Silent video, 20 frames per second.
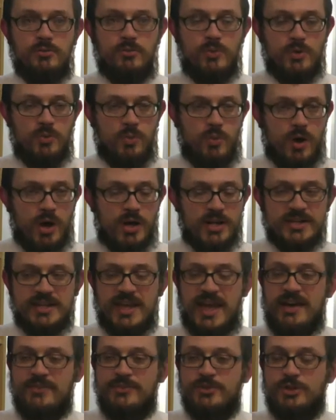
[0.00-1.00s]
when wanting to
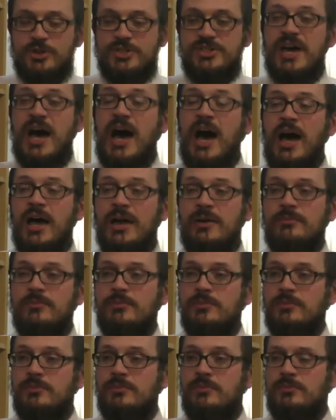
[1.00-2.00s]
have a good time.
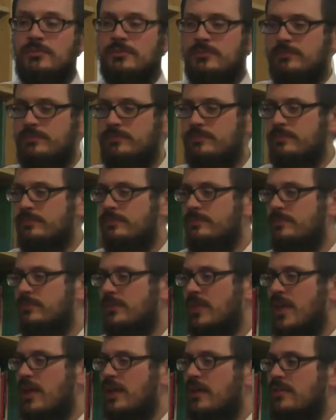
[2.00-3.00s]

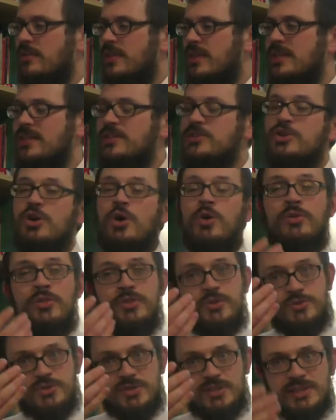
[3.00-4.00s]
They need to know that
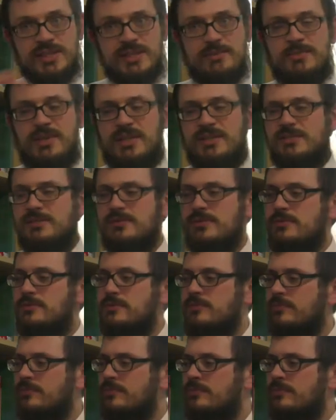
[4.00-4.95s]
there's limits.